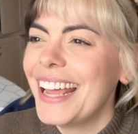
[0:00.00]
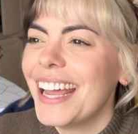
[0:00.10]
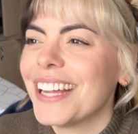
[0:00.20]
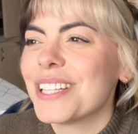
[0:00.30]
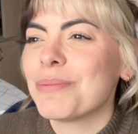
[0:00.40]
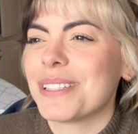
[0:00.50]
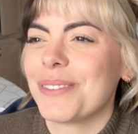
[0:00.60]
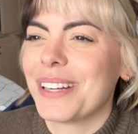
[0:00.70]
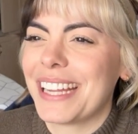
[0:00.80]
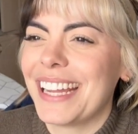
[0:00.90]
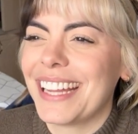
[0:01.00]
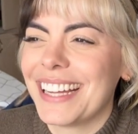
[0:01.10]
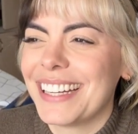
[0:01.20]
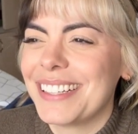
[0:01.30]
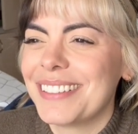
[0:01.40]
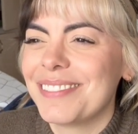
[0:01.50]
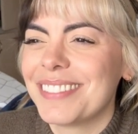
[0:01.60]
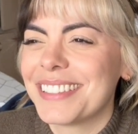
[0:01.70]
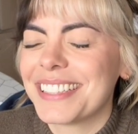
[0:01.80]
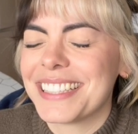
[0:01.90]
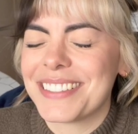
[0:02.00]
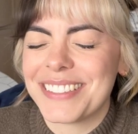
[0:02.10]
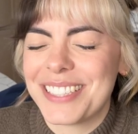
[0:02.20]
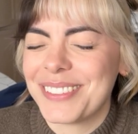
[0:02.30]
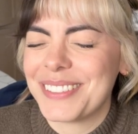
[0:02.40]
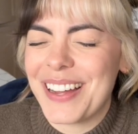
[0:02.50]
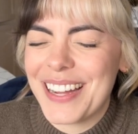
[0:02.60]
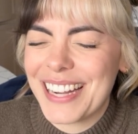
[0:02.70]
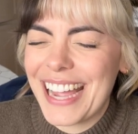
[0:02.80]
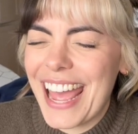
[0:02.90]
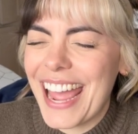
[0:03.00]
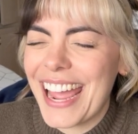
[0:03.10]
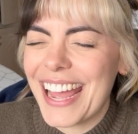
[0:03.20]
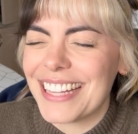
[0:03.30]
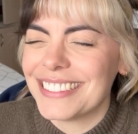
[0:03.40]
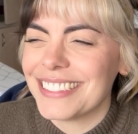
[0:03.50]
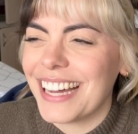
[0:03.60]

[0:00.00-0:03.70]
it just wasn't working because it was too long, and